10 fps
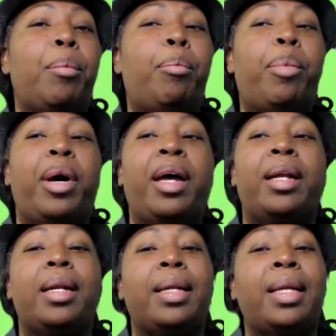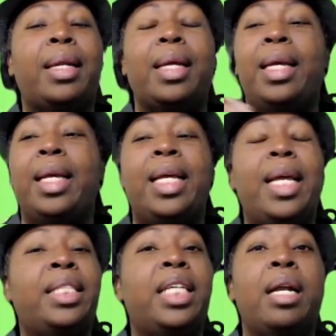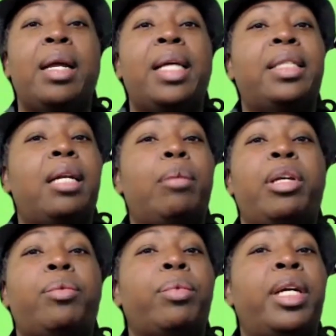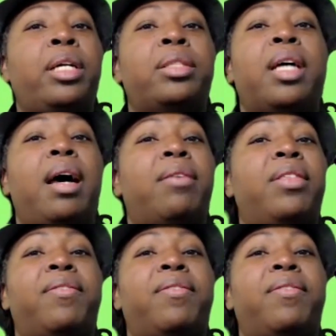But it's gonna be real tough.